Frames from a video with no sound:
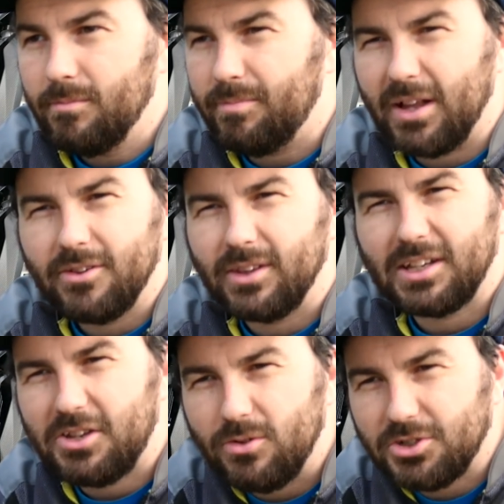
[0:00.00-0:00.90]
better than
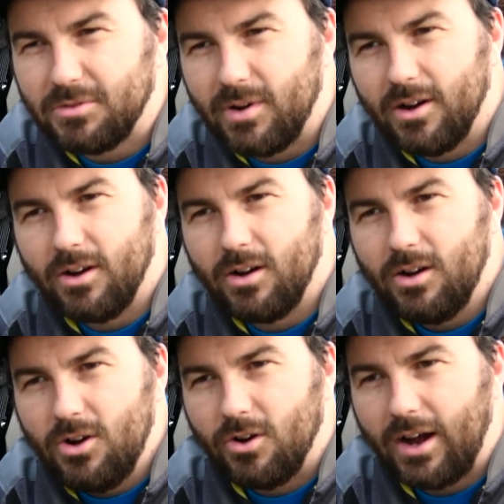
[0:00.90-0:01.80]
like Yoshimura
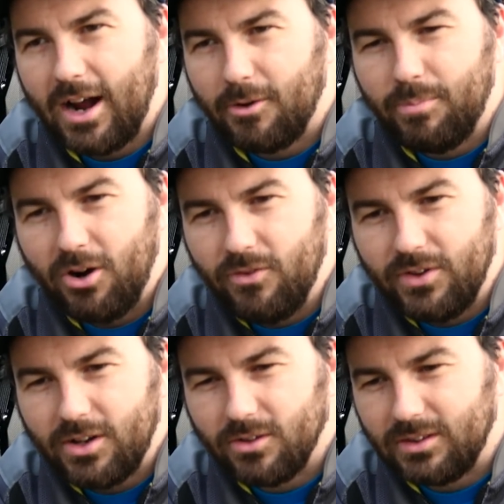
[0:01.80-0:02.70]
or Akrapovic